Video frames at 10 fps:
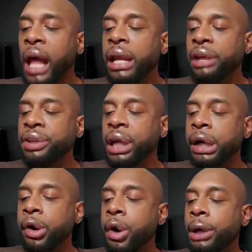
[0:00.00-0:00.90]
But that's
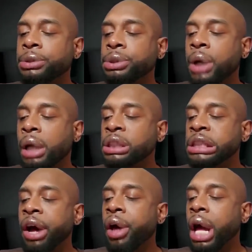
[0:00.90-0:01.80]
it.
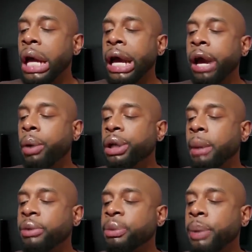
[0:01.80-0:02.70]
It was
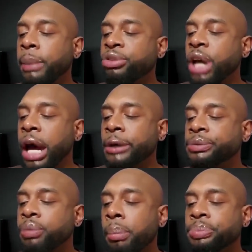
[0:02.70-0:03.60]
number some peppers,
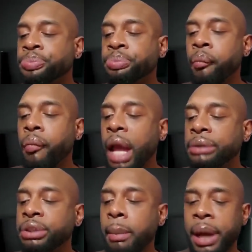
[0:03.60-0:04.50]
y'all.
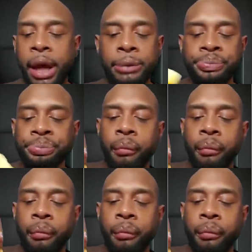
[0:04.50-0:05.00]
Come here, Kim.